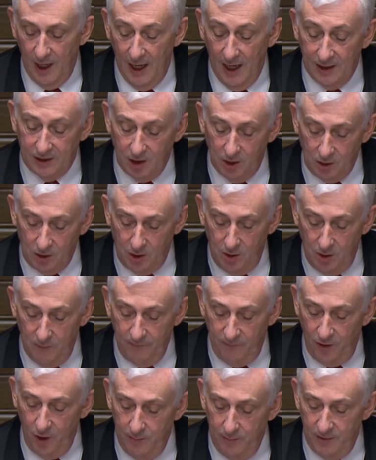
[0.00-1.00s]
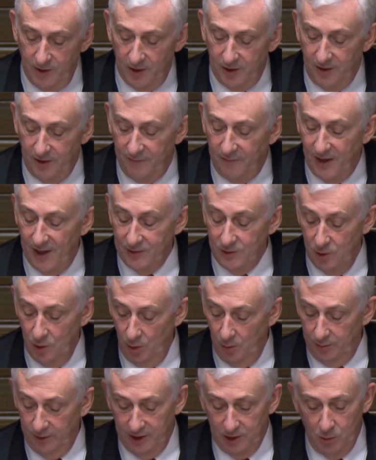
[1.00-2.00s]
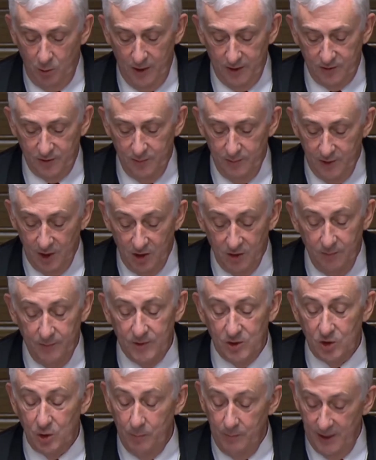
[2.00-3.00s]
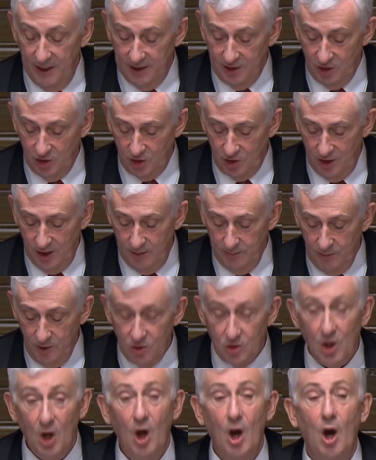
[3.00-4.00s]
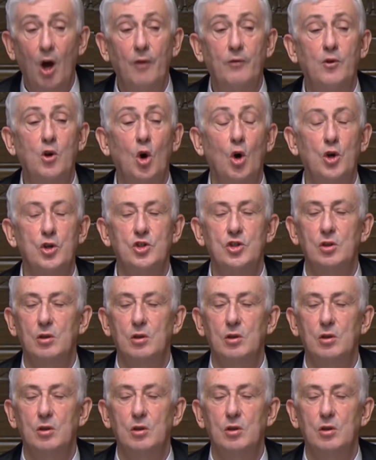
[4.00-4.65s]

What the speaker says: I can confirm that I've had no request from the government to make a statement. Of course,